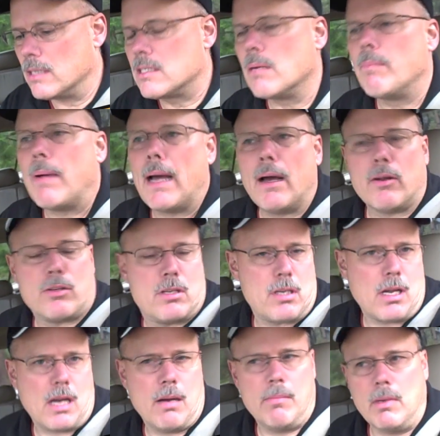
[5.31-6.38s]
it's about
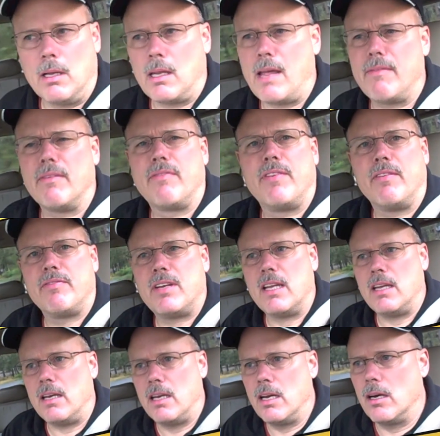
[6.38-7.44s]

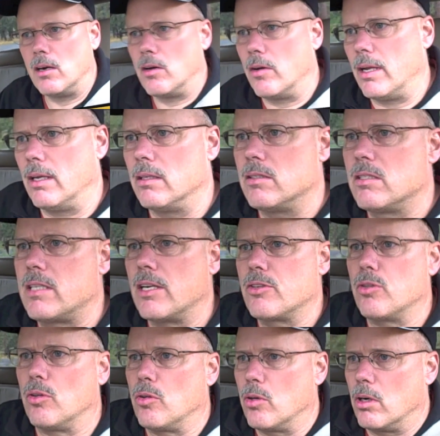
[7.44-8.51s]
11:15 here in
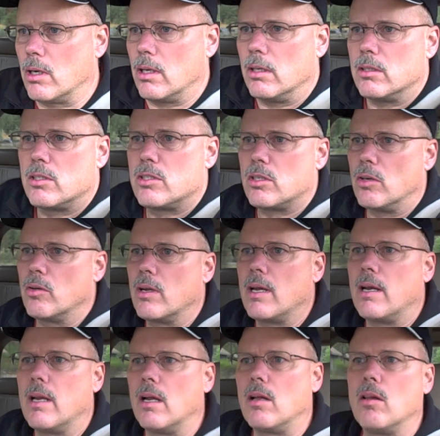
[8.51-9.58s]
Central Oregon, so
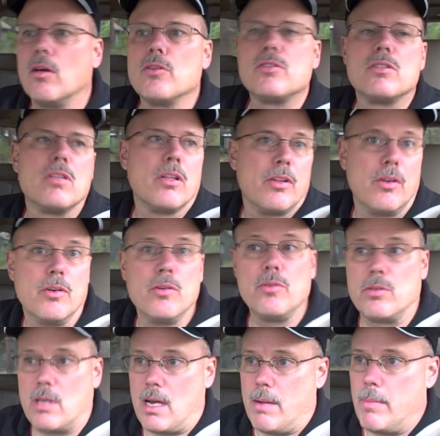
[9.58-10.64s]
getting close to the
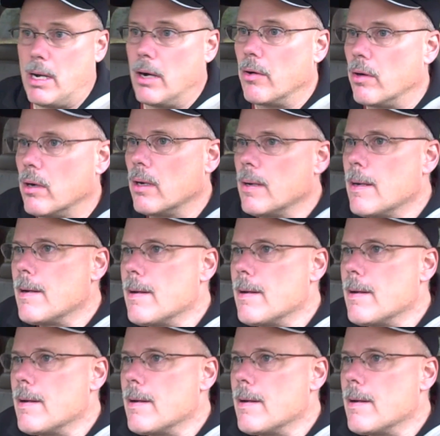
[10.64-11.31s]
noontime hour.